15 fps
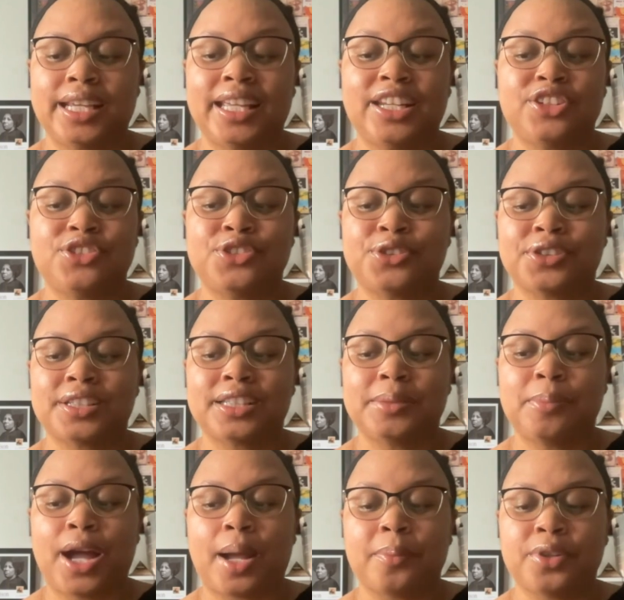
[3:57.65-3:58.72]
and enduringly
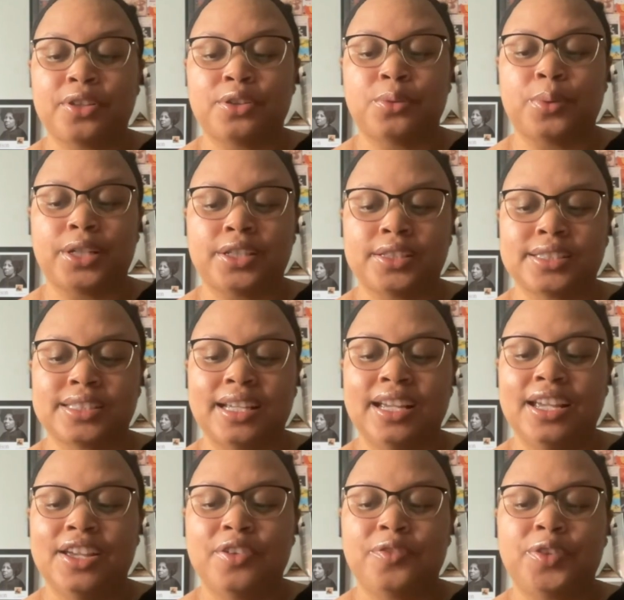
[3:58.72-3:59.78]
popular works,
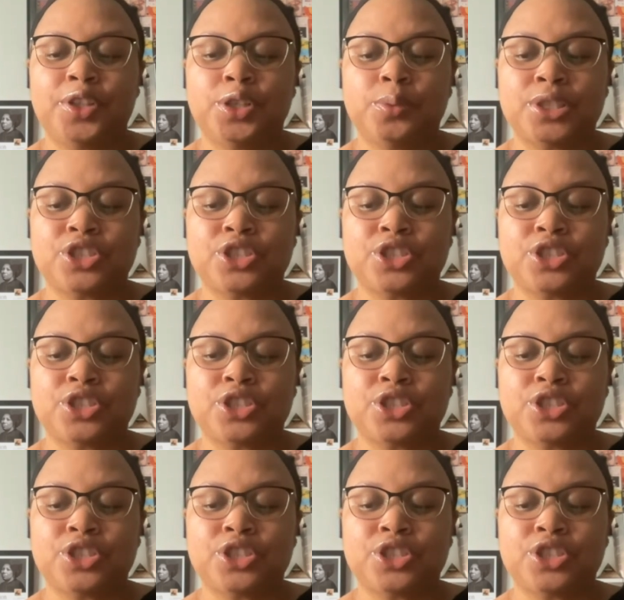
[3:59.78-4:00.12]
filled with